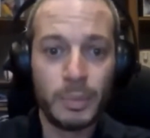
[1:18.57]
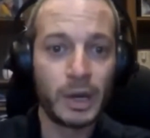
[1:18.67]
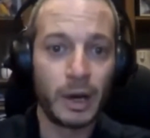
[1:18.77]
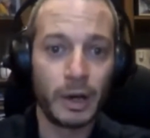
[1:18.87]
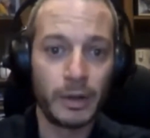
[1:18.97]

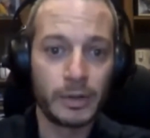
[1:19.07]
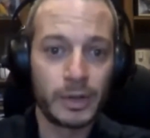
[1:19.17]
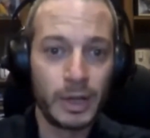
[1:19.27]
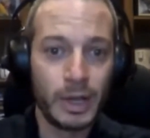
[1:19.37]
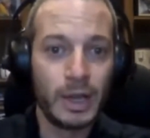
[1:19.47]

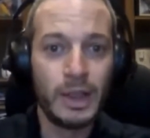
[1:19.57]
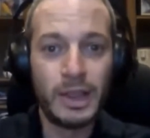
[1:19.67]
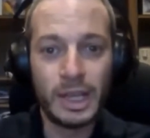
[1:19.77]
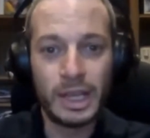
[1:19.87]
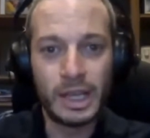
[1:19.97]
because
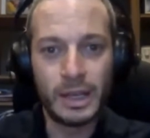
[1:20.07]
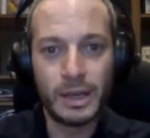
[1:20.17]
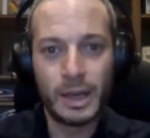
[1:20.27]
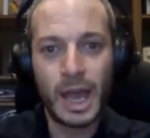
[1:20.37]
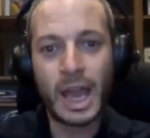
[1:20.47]

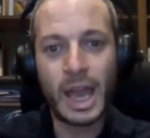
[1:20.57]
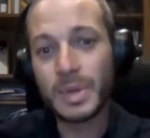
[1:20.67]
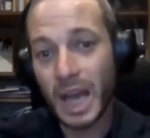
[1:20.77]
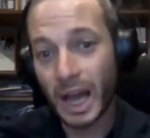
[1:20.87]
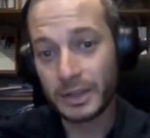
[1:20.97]
the
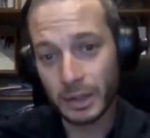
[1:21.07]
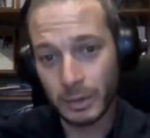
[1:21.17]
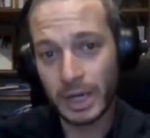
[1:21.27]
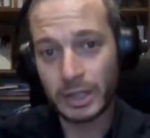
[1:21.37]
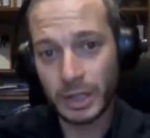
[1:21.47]
API
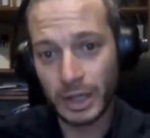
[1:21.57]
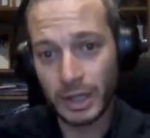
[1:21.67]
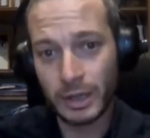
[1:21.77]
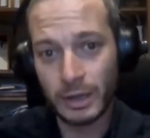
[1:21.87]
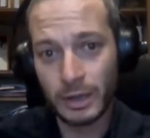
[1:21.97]

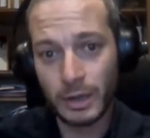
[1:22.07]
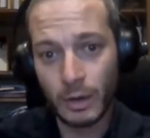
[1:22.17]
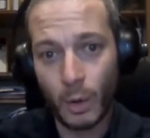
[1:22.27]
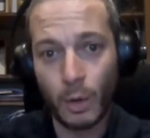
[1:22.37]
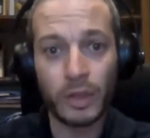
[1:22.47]
integration
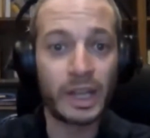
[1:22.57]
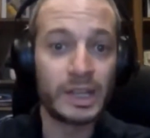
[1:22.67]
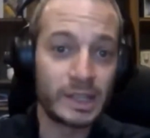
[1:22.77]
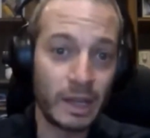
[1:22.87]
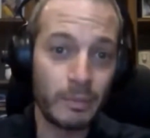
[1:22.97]
or the
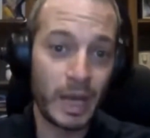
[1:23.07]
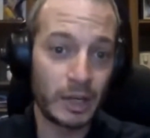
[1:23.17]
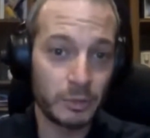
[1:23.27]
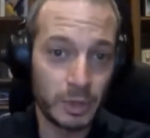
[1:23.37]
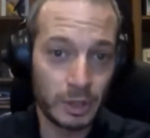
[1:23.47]
consent
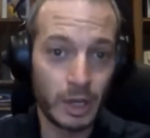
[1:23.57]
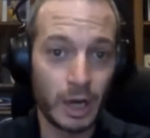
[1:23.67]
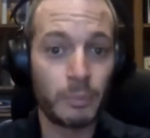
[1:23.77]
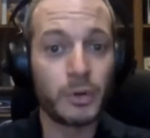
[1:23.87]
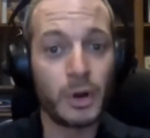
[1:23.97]
management
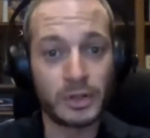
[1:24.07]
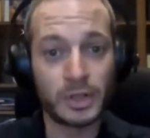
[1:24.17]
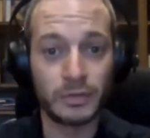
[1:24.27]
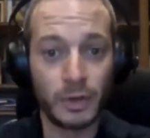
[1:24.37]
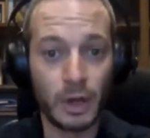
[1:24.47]

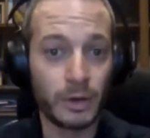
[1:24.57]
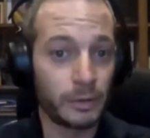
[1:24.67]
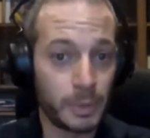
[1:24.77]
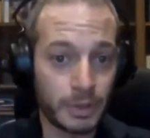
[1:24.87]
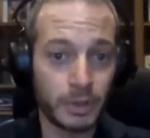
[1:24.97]
process flow,
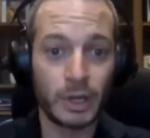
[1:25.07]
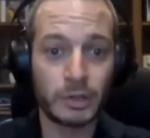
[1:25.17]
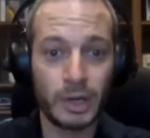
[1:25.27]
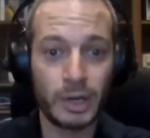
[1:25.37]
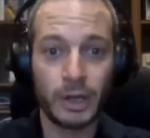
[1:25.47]
especially in
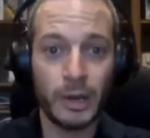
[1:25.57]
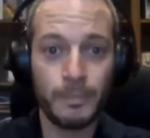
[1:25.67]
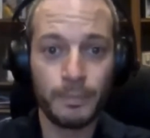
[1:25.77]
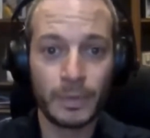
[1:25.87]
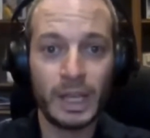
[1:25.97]

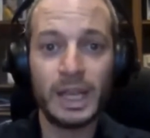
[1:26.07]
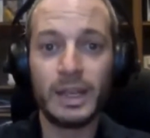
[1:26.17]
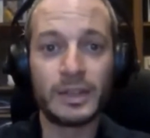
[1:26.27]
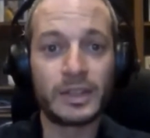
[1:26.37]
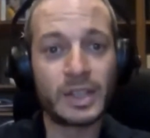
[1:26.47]
Australia,
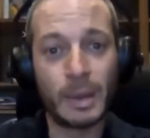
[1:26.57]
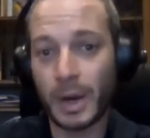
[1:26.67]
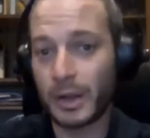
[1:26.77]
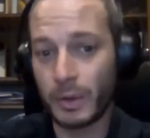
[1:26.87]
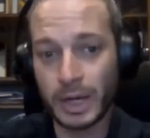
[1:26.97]
is
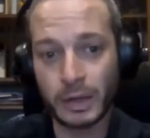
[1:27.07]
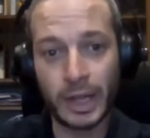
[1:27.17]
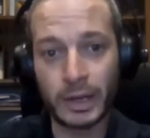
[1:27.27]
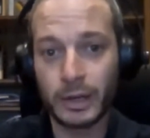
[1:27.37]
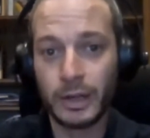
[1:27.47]
set by the
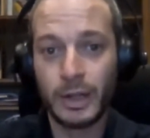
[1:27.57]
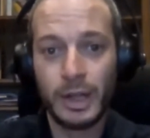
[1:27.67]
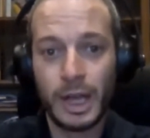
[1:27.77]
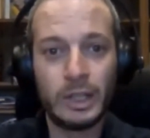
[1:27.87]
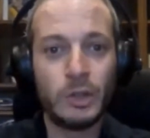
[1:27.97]
regulator.
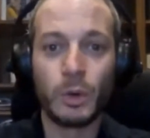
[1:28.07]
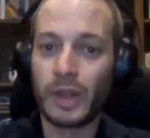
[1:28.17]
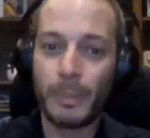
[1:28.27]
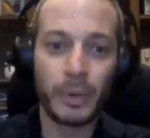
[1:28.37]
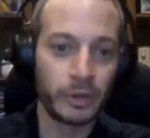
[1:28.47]
And you will
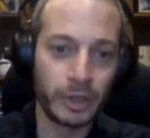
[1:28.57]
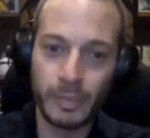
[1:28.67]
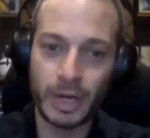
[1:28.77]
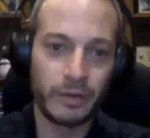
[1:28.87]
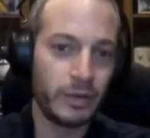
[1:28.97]
not build a
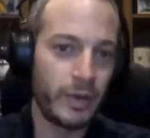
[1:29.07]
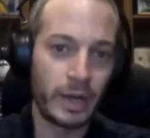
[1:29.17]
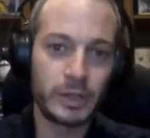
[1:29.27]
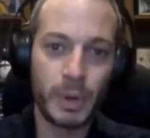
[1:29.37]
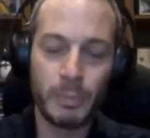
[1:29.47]
competitive
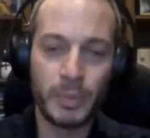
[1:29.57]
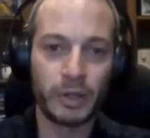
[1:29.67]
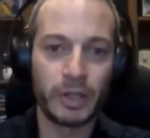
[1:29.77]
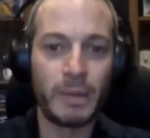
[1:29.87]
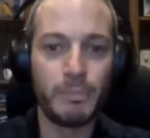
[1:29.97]
advantage by
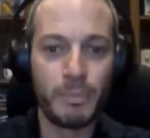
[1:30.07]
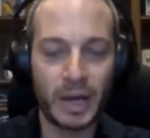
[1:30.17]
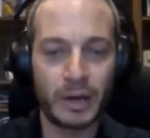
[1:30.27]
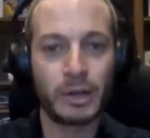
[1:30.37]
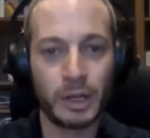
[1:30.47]
building a
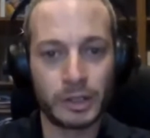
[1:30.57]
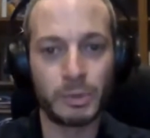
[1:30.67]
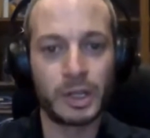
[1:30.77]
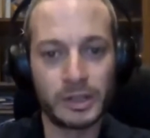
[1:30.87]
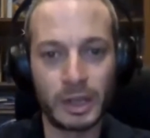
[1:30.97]
better
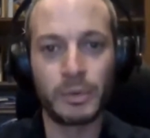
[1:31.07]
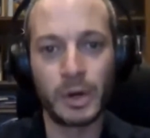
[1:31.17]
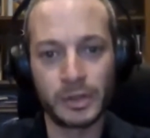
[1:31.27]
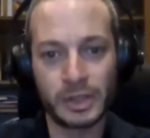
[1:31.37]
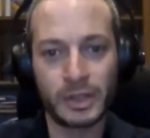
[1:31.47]
customer consent
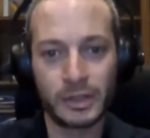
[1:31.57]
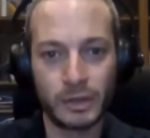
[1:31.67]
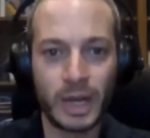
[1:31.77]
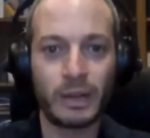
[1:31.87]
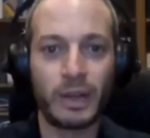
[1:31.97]
process, because
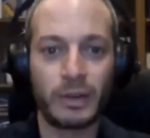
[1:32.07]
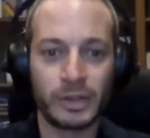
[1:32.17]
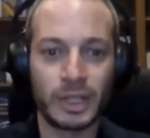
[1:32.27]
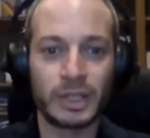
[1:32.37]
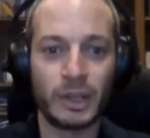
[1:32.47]
the regulator
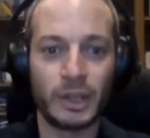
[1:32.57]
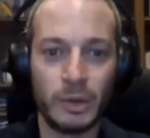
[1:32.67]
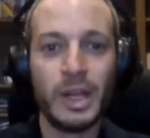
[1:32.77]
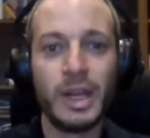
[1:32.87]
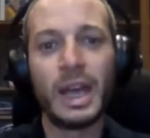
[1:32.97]
is going to tell
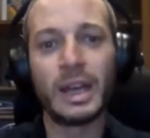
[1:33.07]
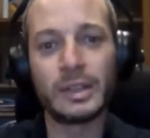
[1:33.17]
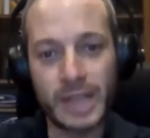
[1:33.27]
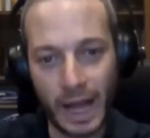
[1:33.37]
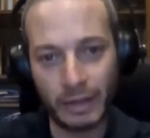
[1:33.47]
you
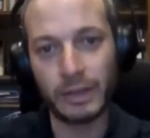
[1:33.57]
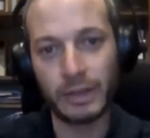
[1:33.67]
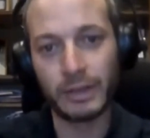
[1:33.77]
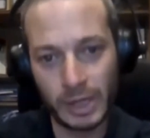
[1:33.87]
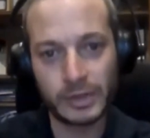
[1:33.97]

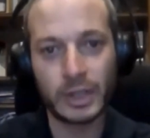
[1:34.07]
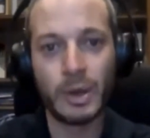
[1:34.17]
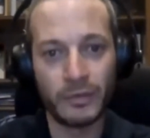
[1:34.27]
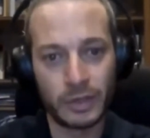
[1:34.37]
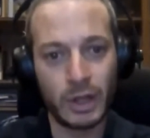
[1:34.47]
exactly the
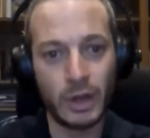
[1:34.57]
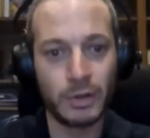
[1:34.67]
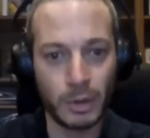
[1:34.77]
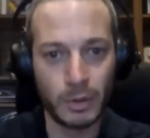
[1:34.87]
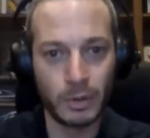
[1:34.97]
screens that you have to
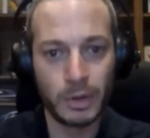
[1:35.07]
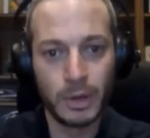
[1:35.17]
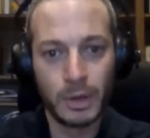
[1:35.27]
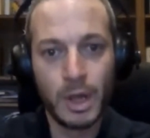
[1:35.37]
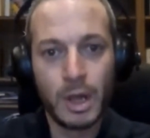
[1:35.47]
go through.
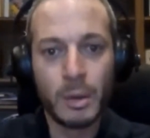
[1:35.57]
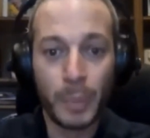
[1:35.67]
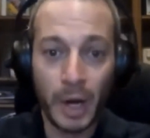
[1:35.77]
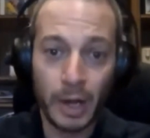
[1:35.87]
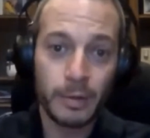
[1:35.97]

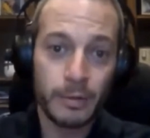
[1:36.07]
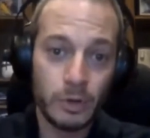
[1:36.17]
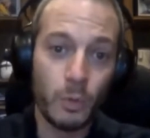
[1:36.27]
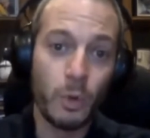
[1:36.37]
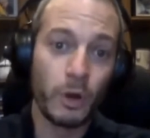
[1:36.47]
But
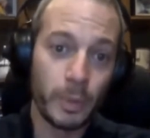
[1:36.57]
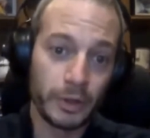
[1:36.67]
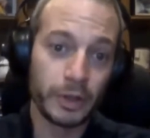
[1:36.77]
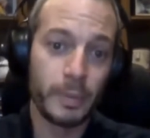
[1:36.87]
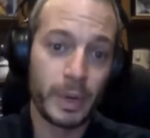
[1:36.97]
you will
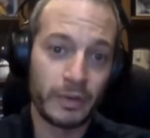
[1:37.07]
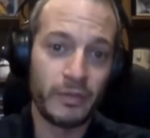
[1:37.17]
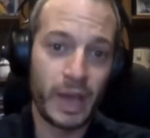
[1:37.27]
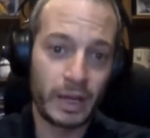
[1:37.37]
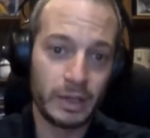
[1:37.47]
build a competitive
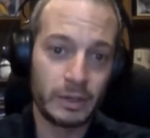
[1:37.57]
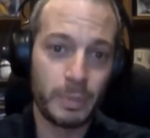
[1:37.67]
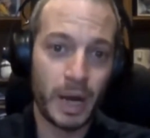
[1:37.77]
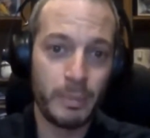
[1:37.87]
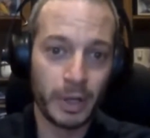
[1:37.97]
advantage
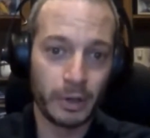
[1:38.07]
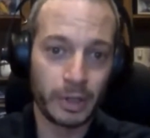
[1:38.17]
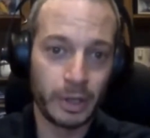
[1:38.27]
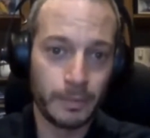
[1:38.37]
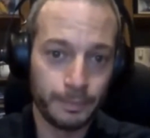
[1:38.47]
by
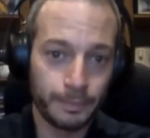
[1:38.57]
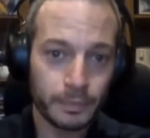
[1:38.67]
building